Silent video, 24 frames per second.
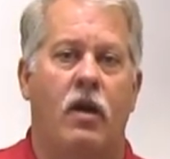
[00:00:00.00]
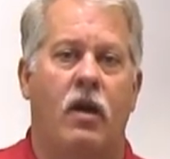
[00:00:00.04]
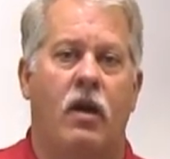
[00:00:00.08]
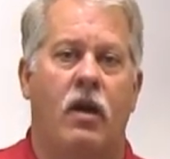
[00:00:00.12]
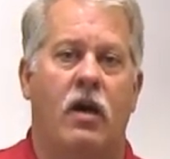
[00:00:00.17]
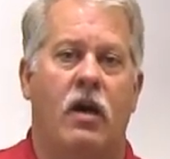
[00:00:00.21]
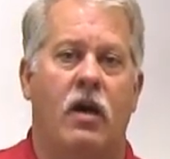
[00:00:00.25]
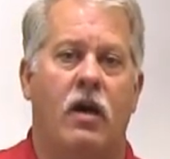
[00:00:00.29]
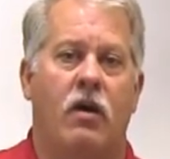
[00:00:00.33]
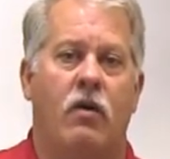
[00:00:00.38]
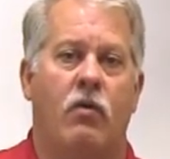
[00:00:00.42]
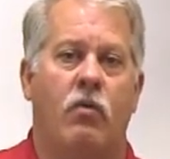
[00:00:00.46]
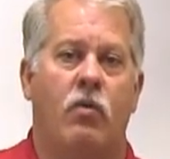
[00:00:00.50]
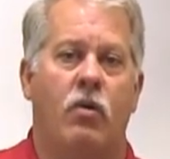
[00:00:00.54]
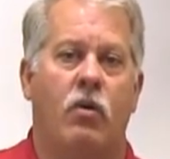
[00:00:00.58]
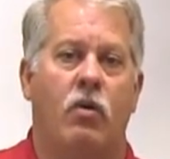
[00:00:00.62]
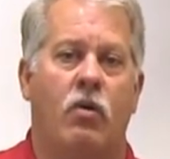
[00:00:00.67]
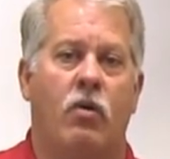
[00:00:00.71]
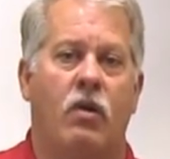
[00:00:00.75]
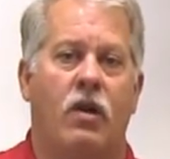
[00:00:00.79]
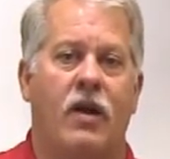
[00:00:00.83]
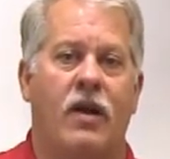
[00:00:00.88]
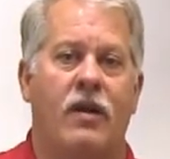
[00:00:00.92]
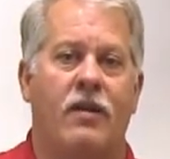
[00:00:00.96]
Uh,
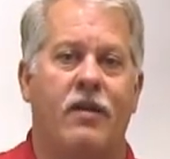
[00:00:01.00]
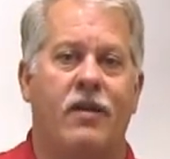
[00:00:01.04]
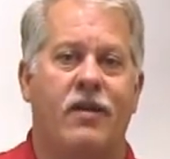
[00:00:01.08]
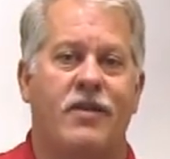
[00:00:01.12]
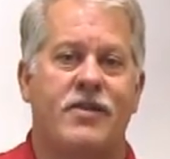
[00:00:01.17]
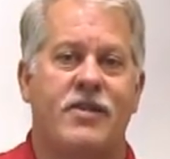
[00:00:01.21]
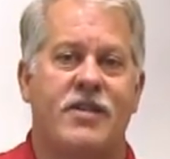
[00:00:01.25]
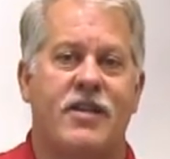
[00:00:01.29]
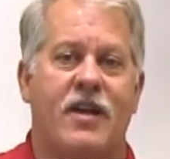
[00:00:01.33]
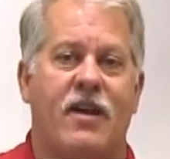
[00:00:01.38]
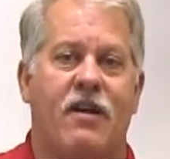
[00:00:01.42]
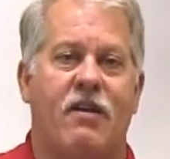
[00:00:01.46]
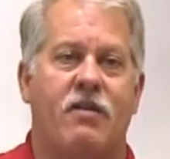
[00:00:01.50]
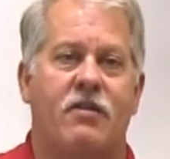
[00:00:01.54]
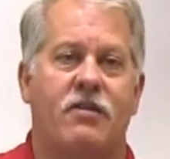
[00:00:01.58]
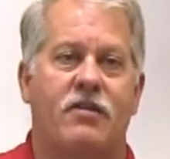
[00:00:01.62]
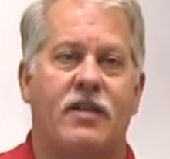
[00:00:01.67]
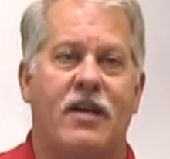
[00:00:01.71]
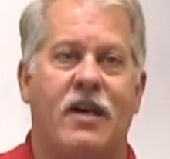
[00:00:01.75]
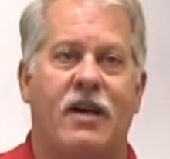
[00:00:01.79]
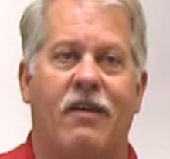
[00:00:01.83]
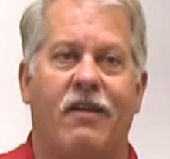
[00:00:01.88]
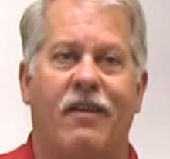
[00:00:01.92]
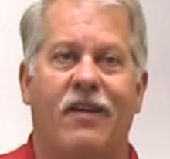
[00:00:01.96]
we'll lay the stairs
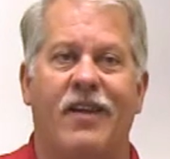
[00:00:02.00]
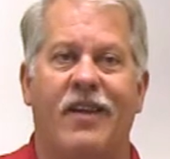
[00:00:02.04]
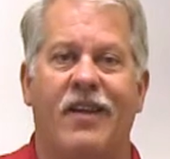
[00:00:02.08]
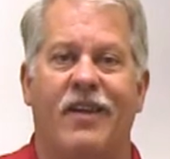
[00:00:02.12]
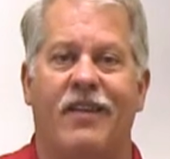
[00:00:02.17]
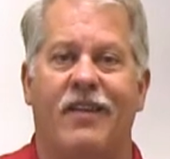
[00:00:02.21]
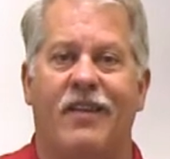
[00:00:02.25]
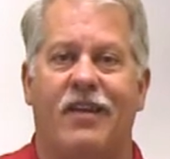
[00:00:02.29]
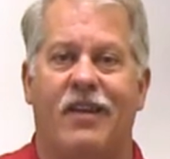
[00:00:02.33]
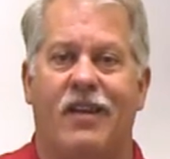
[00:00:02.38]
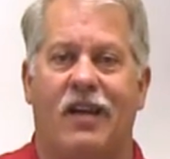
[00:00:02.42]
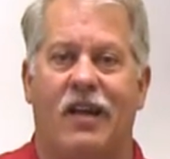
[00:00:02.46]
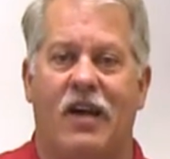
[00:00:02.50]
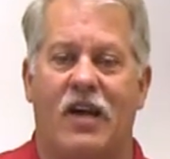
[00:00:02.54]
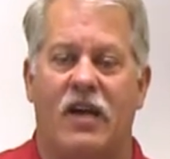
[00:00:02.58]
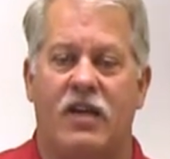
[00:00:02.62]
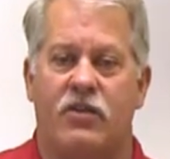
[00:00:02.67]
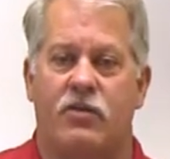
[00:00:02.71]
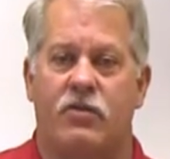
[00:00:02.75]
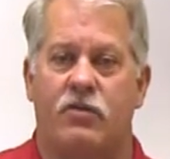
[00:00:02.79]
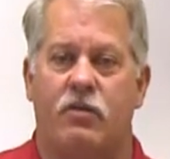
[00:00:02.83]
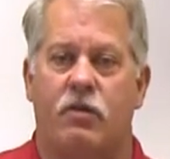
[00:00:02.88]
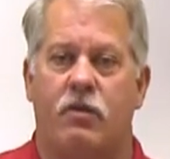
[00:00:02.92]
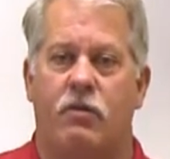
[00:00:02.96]
out in the
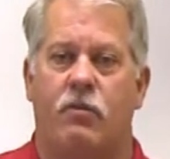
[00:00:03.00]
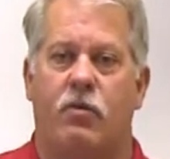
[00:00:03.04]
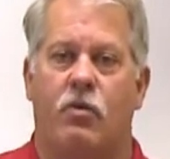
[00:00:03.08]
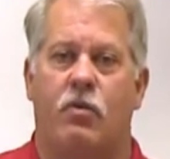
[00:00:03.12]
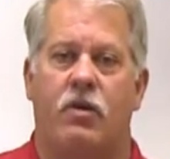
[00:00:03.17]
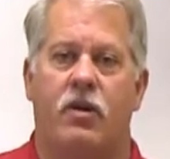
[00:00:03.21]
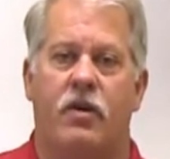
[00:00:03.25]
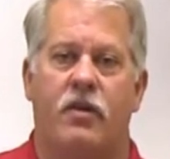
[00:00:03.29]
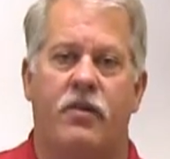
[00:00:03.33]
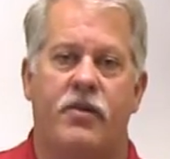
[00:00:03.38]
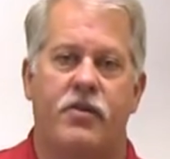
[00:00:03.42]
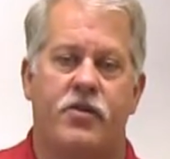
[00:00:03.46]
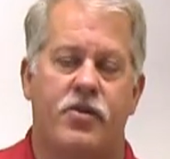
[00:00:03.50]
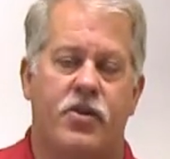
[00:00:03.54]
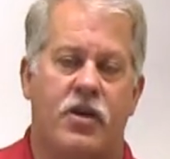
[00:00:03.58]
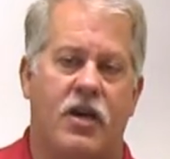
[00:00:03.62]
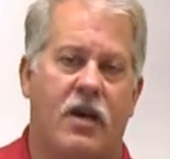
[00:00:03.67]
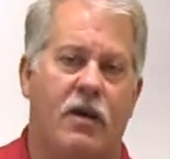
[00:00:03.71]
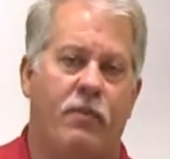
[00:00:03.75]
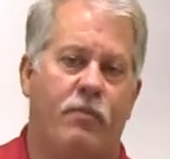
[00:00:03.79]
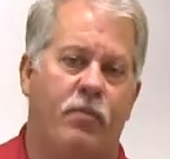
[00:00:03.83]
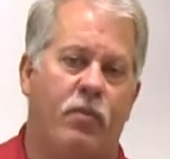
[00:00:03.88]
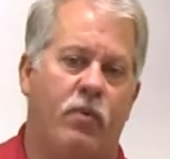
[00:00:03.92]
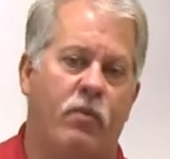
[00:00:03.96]
classroom or in the
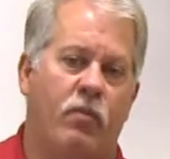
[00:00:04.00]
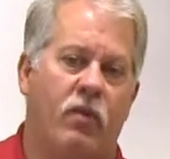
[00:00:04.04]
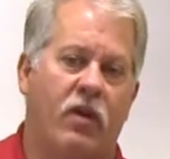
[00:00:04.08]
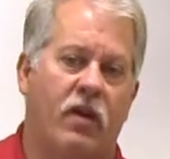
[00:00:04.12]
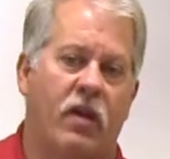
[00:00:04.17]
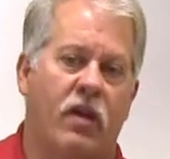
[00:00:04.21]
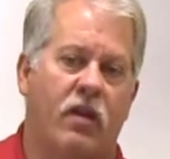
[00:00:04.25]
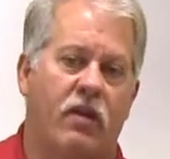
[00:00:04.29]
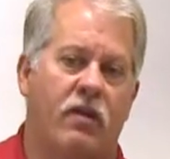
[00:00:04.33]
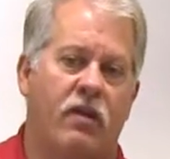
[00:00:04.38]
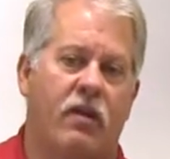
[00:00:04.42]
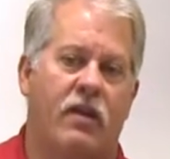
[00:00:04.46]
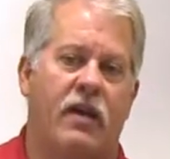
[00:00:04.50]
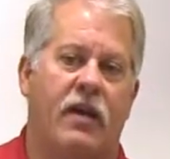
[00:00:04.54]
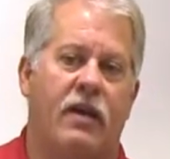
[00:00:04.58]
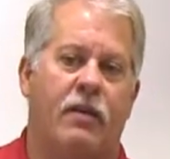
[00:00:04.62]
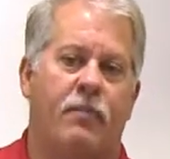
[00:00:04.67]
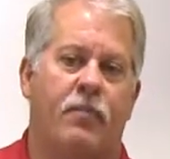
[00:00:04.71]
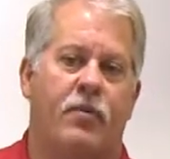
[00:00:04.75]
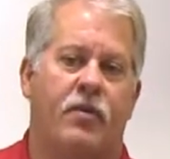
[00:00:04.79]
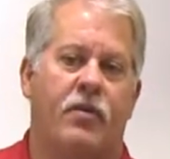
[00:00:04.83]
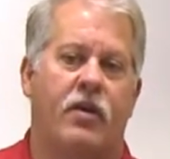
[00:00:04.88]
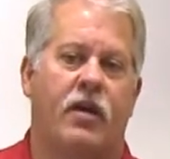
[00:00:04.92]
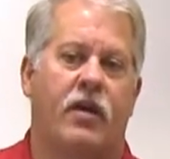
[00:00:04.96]
shop when we get to
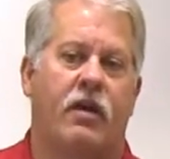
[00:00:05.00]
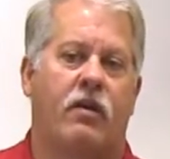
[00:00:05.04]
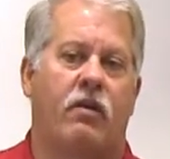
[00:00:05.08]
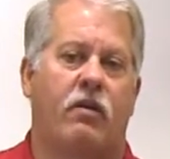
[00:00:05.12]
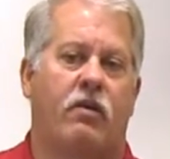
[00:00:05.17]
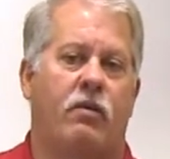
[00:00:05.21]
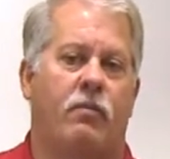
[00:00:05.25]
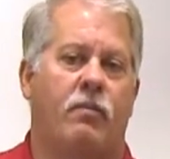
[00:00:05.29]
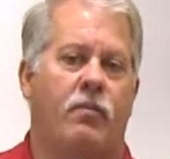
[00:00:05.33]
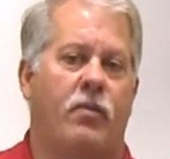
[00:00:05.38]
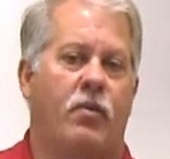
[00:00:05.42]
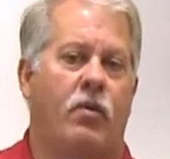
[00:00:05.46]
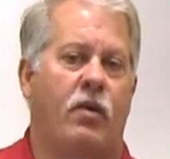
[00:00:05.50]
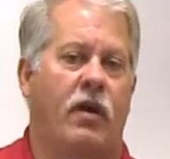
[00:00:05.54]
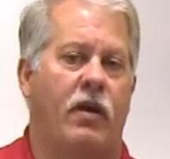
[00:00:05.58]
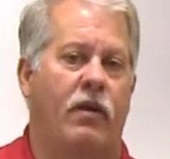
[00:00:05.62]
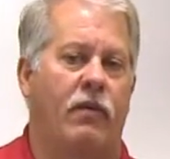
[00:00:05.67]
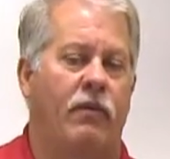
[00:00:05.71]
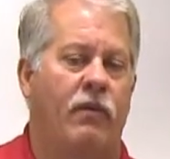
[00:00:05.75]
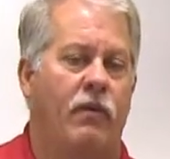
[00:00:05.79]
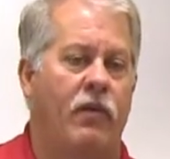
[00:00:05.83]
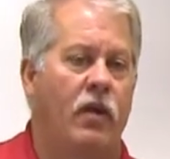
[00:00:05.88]
that particular point.